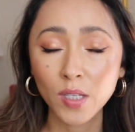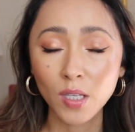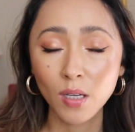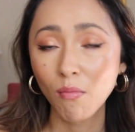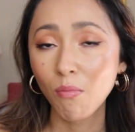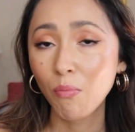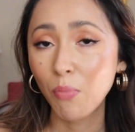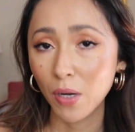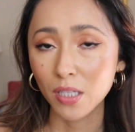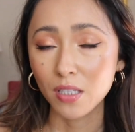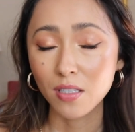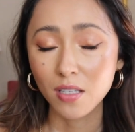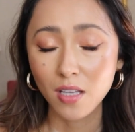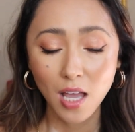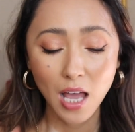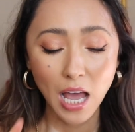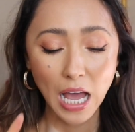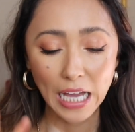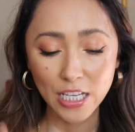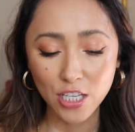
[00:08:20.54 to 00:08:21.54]
But
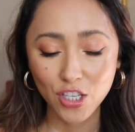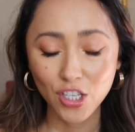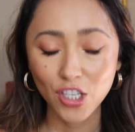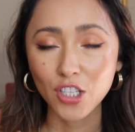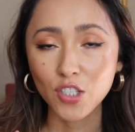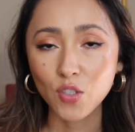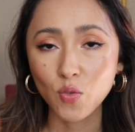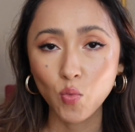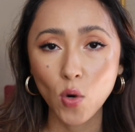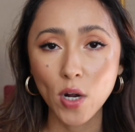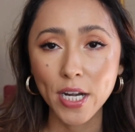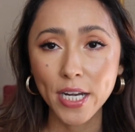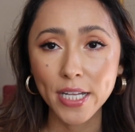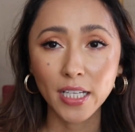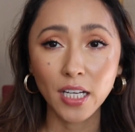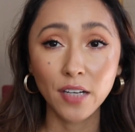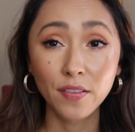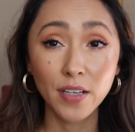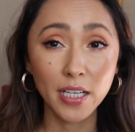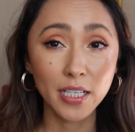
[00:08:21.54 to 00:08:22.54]
I just wanted
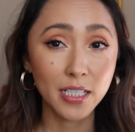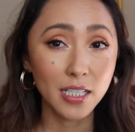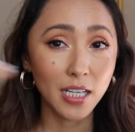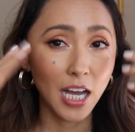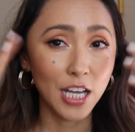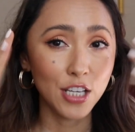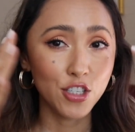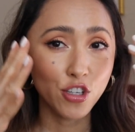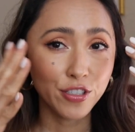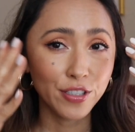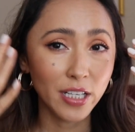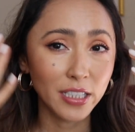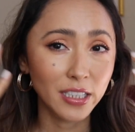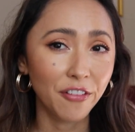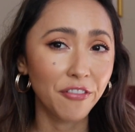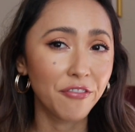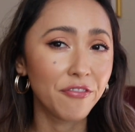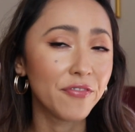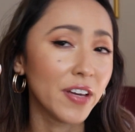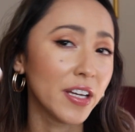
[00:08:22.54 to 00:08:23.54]
kind of like, I just like the
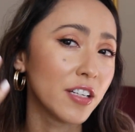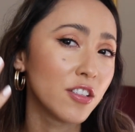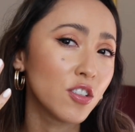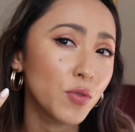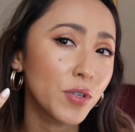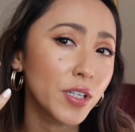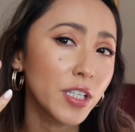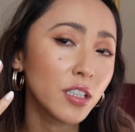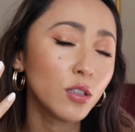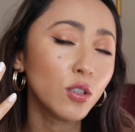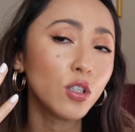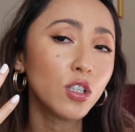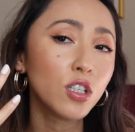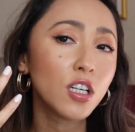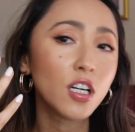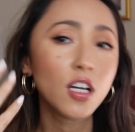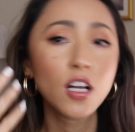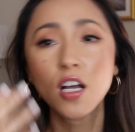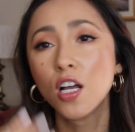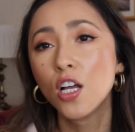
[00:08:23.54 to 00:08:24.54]
feathery
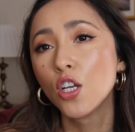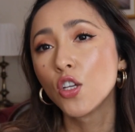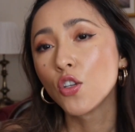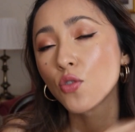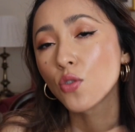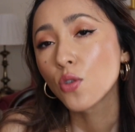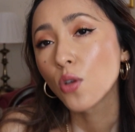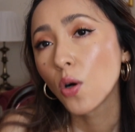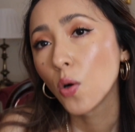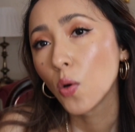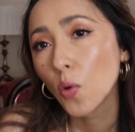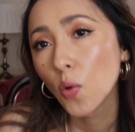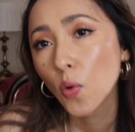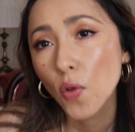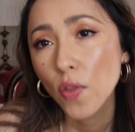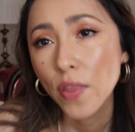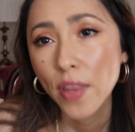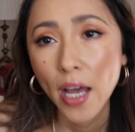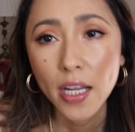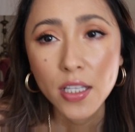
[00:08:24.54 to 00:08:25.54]
look. So
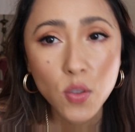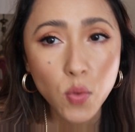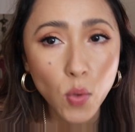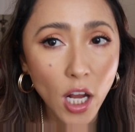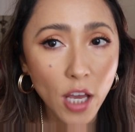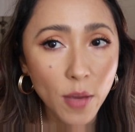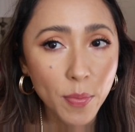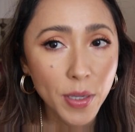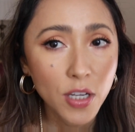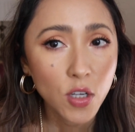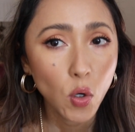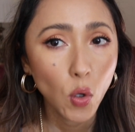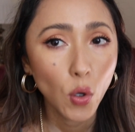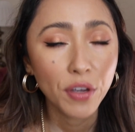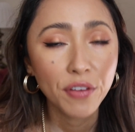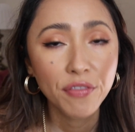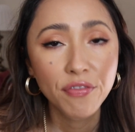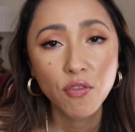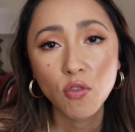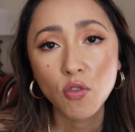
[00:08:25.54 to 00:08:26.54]
that's what I've been
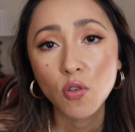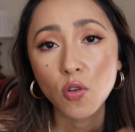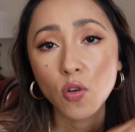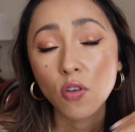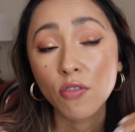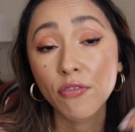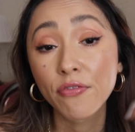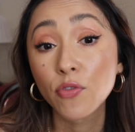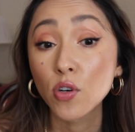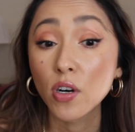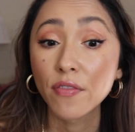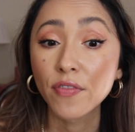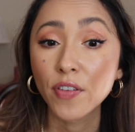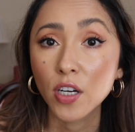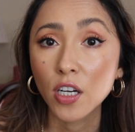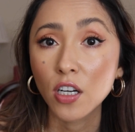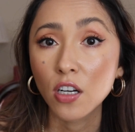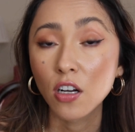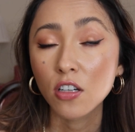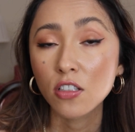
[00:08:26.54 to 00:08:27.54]
going for a
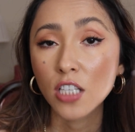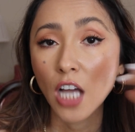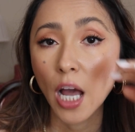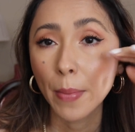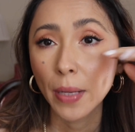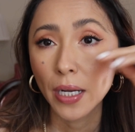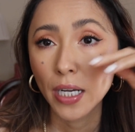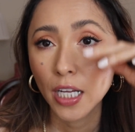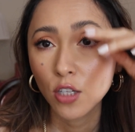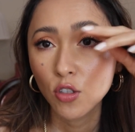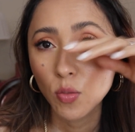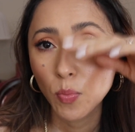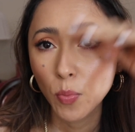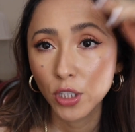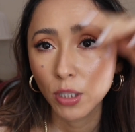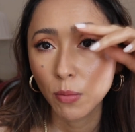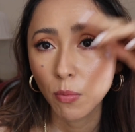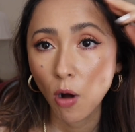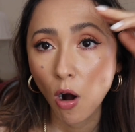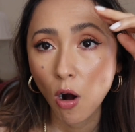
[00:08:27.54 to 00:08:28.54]
very long time. I like to put
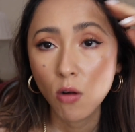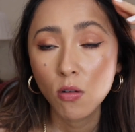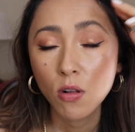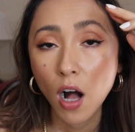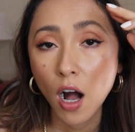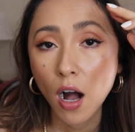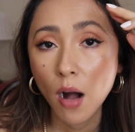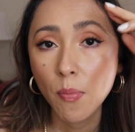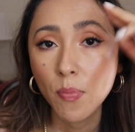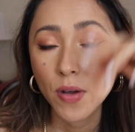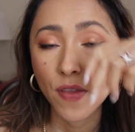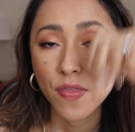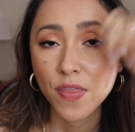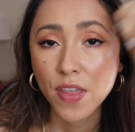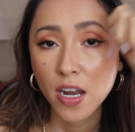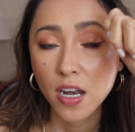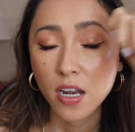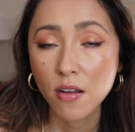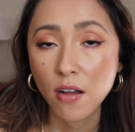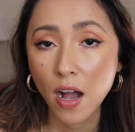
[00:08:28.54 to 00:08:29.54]
them all up and
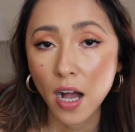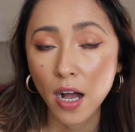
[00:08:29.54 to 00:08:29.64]
then